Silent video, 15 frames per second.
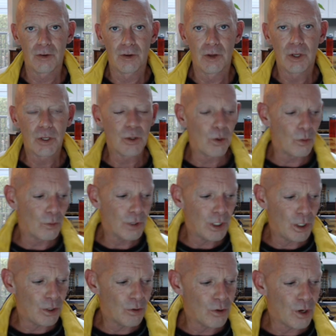
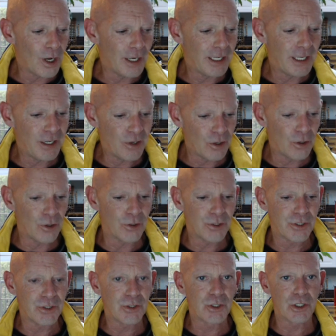You're not here to
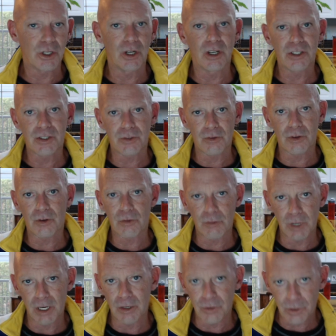judge the
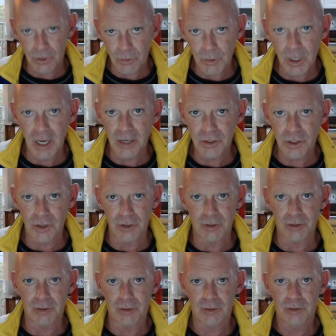creator's creation.
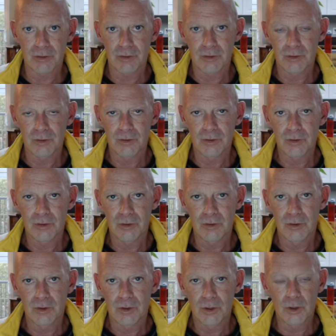
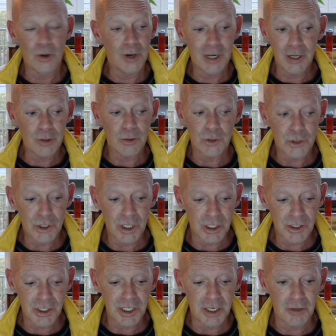You're not here to
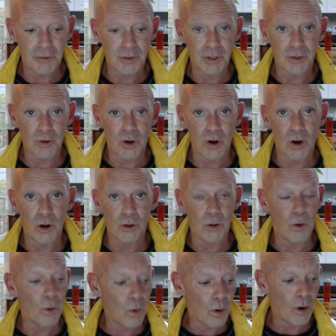judge anything at all,
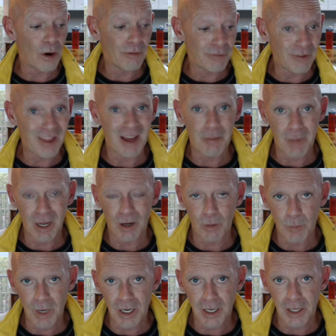or for that matter,
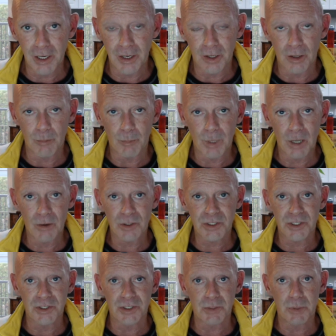make any
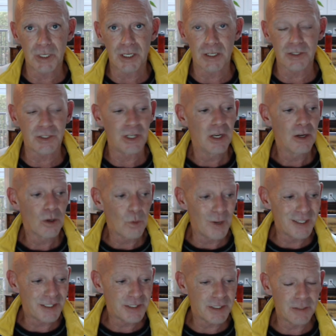comparisons, because
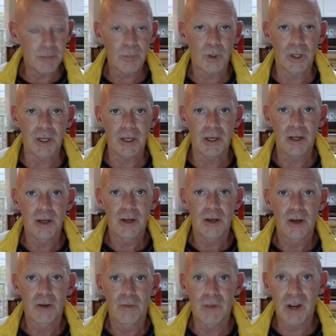quite simply,
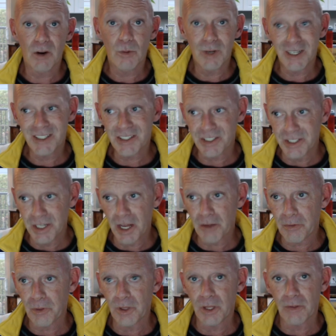there is
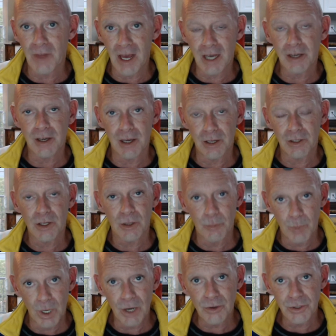nothing that can
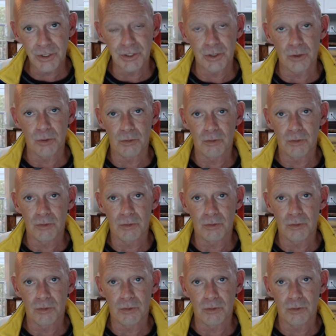compare to you.